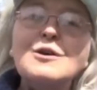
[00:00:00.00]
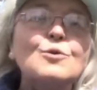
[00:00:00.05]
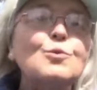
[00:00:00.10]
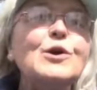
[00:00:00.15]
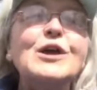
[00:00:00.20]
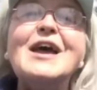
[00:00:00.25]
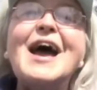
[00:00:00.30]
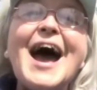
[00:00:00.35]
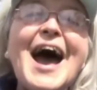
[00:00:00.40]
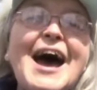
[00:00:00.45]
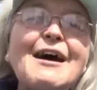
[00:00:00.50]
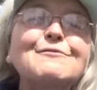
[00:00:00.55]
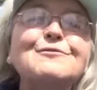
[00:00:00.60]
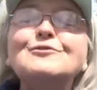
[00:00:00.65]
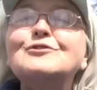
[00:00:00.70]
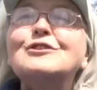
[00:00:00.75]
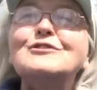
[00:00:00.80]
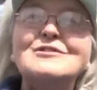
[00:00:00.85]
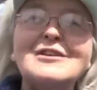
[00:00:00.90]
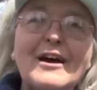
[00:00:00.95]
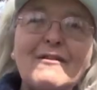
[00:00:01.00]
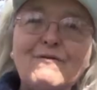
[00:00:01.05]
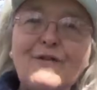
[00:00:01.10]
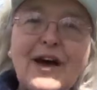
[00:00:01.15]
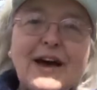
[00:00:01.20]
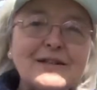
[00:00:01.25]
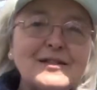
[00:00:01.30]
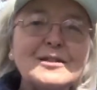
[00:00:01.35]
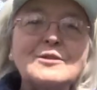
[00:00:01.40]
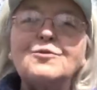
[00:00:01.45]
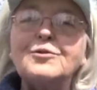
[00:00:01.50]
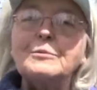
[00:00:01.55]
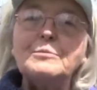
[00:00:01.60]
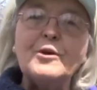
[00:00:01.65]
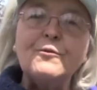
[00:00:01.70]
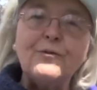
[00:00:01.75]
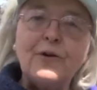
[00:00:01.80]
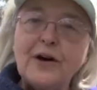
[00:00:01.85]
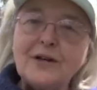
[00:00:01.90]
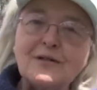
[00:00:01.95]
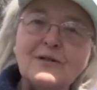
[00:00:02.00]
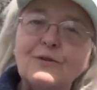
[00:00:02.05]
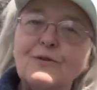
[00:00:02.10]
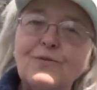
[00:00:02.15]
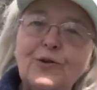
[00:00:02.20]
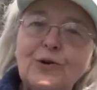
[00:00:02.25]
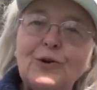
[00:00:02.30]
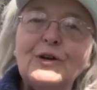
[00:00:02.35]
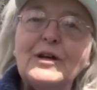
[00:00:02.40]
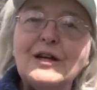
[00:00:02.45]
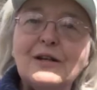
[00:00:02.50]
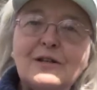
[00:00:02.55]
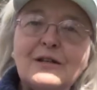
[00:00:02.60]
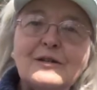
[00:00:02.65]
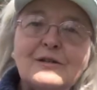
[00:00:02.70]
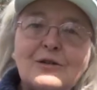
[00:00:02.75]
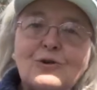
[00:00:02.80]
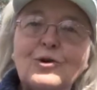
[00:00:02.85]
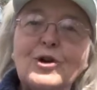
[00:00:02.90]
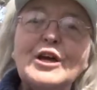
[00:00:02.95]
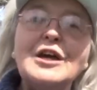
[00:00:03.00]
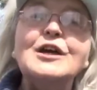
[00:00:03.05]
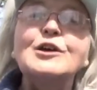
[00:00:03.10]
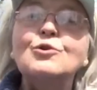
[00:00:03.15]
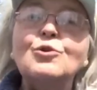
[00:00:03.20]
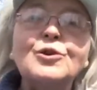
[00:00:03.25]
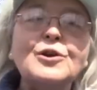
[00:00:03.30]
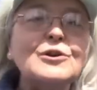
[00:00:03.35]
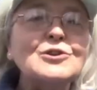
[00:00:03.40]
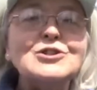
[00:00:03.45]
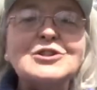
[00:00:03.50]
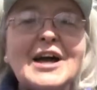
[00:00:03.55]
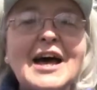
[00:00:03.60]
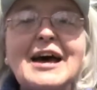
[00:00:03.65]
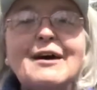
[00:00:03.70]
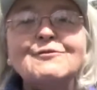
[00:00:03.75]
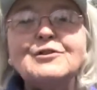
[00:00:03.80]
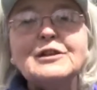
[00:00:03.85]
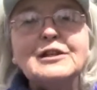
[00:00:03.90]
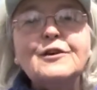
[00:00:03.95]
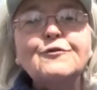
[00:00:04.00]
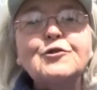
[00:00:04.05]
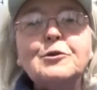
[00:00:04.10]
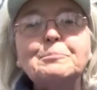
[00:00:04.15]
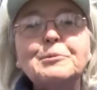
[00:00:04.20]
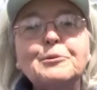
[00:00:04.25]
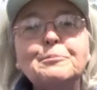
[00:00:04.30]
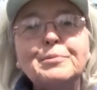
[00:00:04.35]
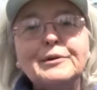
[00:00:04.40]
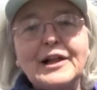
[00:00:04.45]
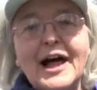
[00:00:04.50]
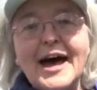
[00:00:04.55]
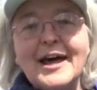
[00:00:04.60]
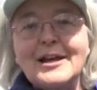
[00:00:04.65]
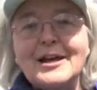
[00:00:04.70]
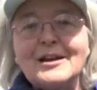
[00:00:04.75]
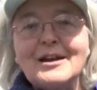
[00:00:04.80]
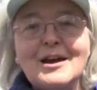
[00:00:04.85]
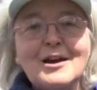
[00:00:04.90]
We have to divest from the fossil fuel industry in order to have a livable planet